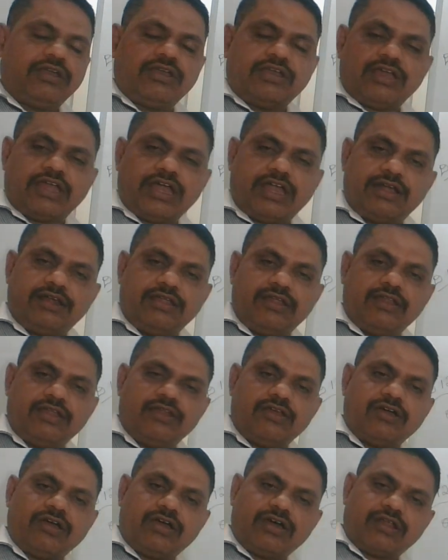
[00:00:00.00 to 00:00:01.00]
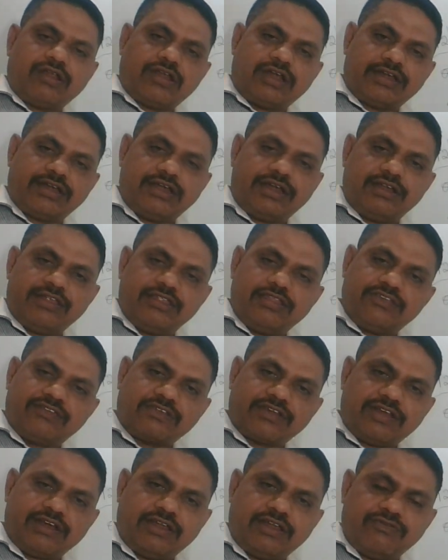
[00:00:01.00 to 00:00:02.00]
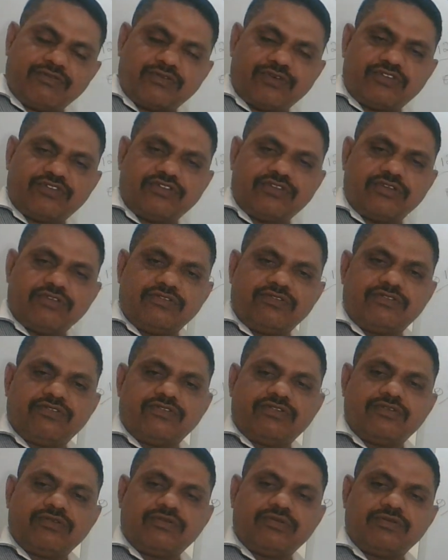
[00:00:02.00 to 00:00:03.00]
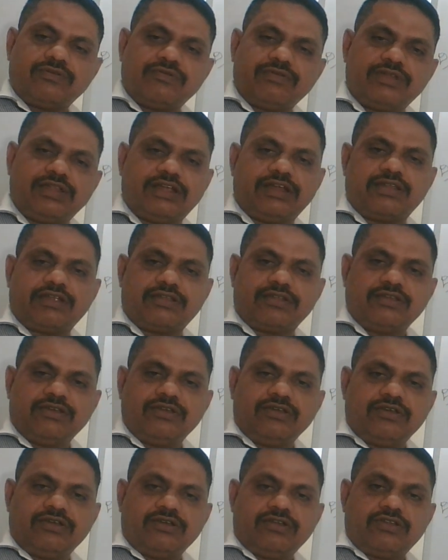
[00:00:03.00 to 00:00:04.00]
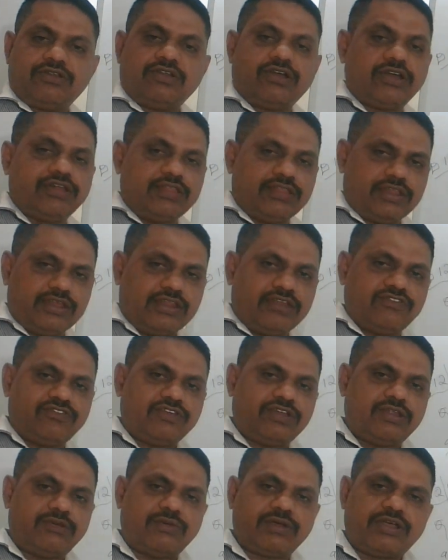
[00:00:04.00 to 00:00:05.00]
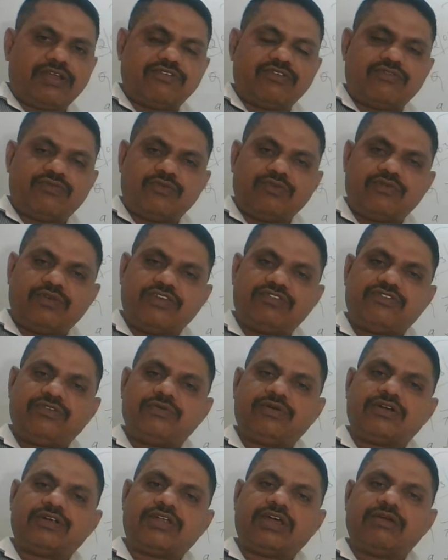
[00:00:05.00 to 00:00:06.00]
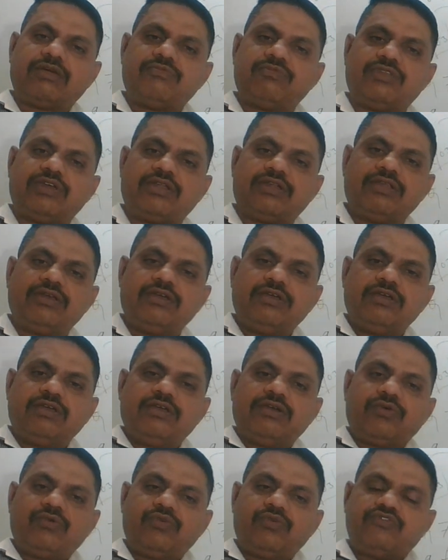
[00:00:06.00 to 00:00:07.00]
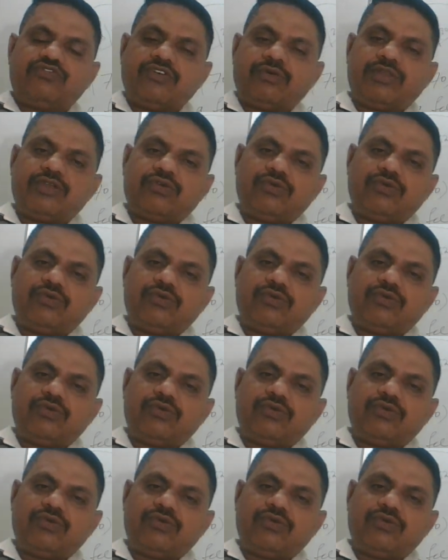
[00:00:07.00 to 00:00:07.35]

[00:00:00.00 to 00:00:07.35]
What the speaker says: handle or attempt these kind of questions later, not in the initially, because if you waste your time, then whichever